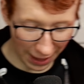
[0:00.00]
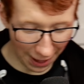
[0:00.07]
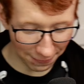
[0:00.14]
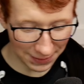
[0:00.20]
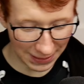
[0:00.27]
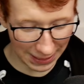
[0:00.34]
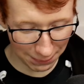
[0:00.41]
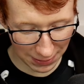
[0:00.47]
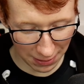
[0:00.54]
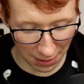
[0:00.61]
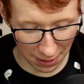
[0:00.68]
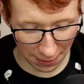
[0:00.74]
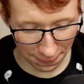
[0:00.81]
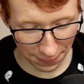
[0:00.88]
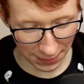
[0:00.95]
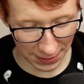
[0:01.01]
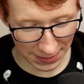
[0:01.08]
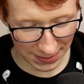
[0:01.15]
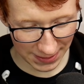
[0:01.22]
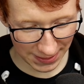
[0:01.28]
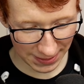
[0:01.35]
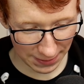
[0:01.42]
have to keep the art for
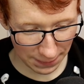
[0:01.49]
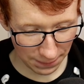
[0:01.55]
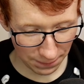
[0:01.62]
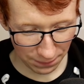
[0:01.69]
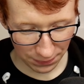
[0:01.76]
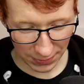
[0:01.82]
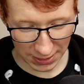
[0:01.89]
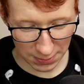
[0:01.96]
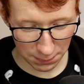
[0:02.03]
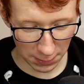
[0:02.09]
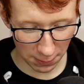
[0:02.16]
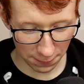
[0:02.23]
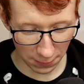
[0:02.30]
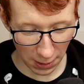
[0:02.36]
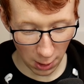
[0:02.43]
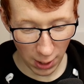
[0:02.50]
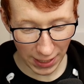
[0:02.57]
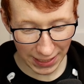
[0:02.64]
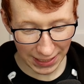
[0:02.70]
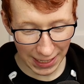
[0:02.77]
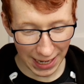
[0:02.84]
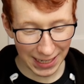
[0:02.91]
this. That's beautiful. Oh, I
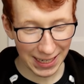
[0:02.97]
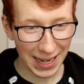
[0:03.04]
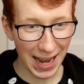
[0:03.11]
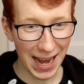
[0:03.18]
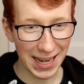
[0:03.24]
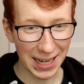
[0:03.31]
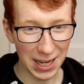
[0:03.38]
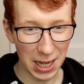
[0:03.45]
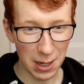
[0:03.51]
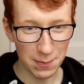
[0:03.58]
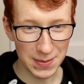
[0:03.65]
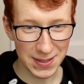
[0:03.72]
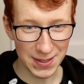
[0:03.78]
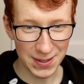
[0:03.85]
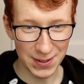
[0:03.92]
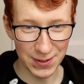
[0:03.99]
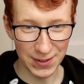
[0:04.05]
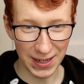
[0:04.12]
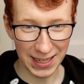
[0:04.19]
can I can hang it up too.